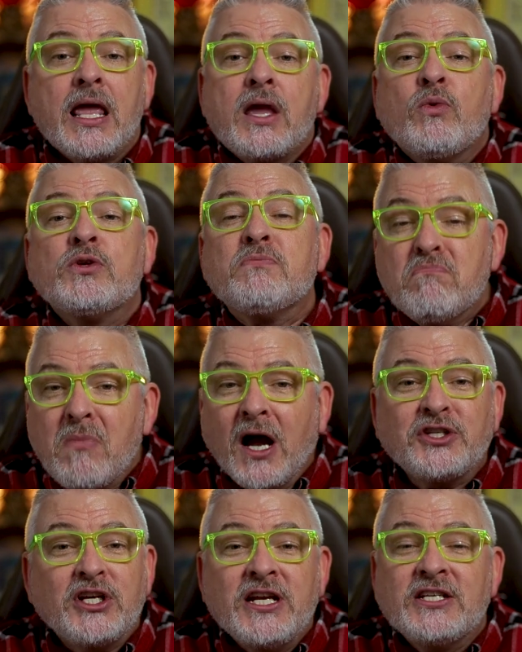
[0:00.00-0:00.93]
it was
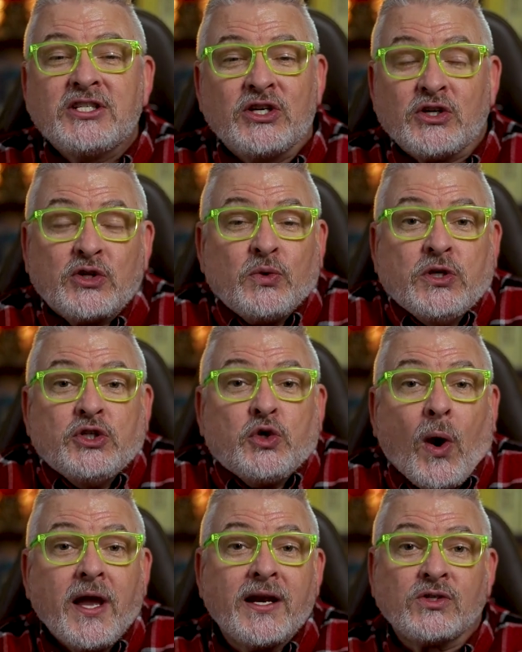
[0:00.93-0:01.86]
much easier to
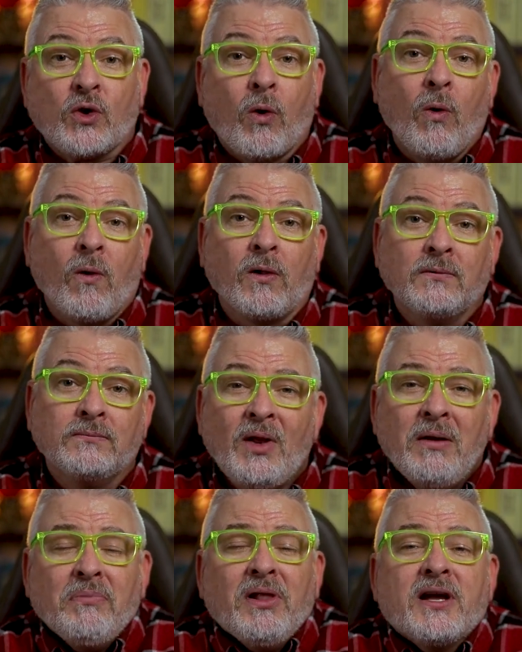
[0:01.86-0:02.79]
enjoy it as a whole.
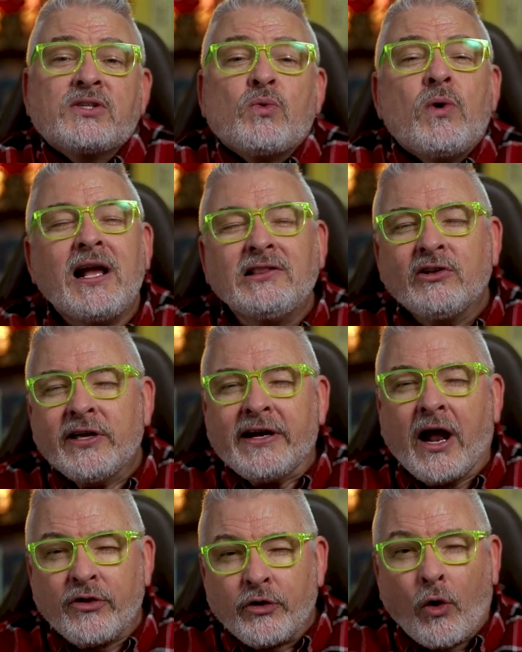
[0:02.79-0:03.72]
And plus, when I look
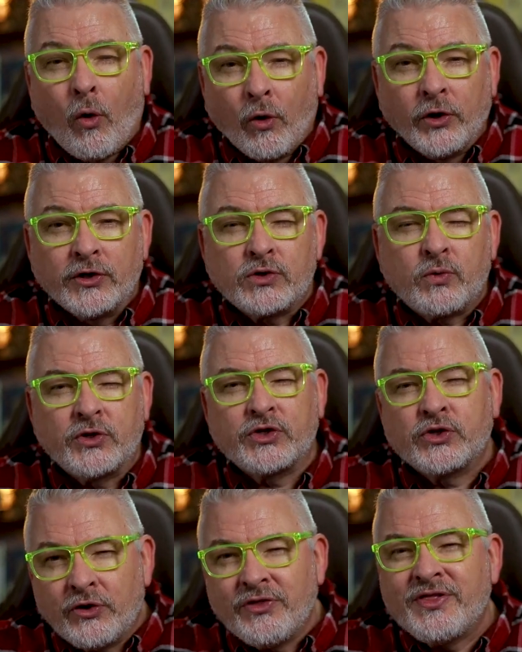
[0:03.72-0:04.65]
at other horrors where
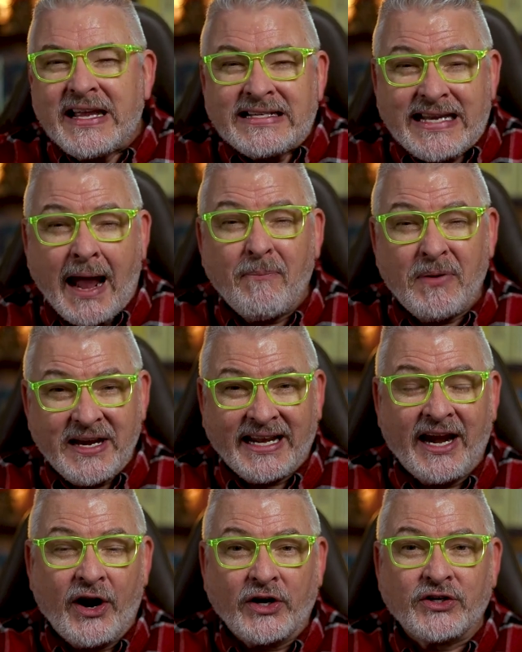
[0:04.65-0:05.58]
certain things happen to
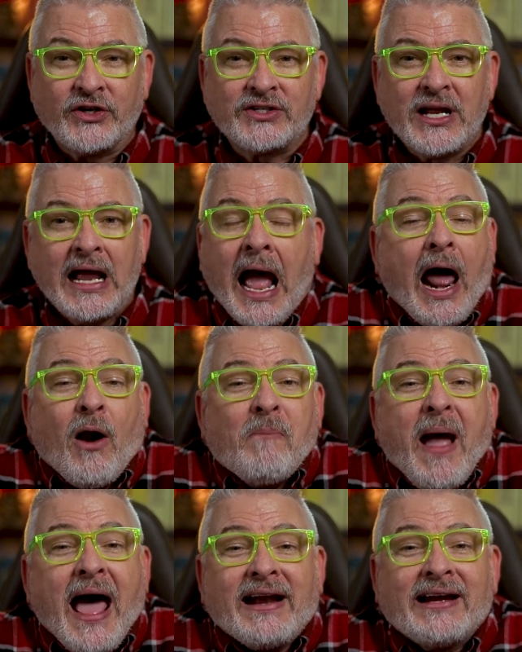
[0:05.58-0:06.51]
characters, I
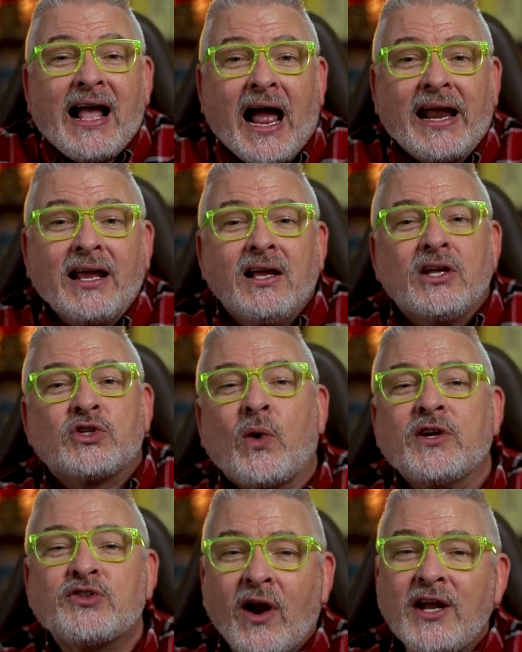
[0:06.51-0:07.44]
don't bat an eye,
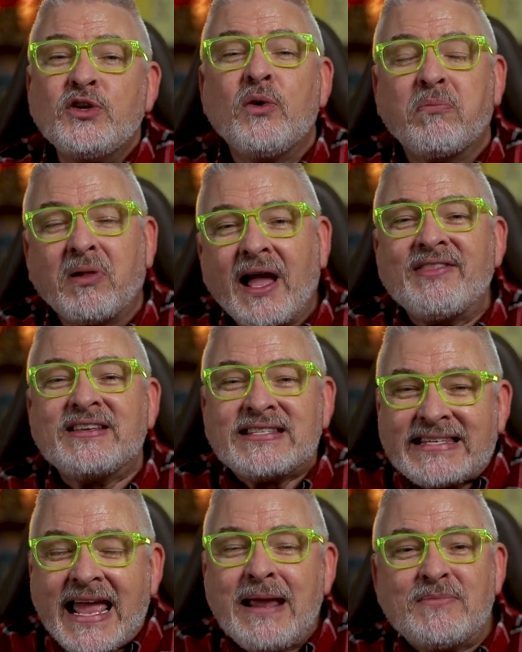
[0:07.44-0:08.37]
so I tried to apply the
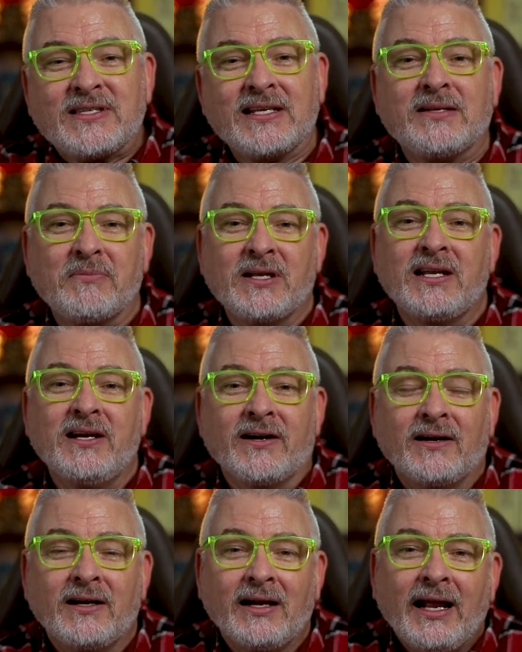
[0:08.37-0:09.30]
same sentiment
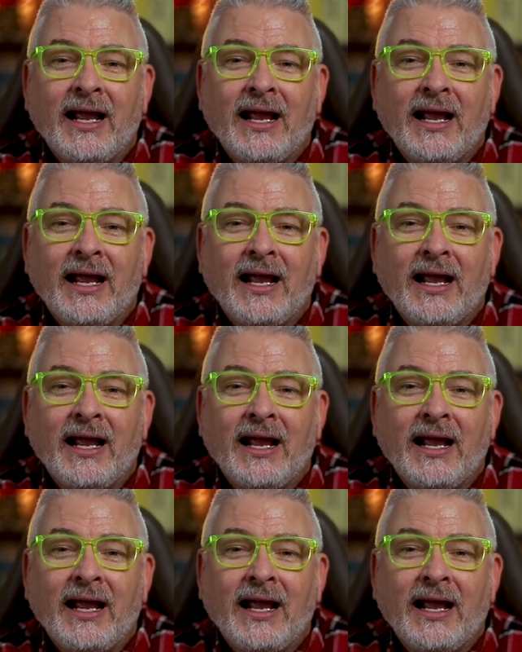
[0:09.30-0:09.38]
here.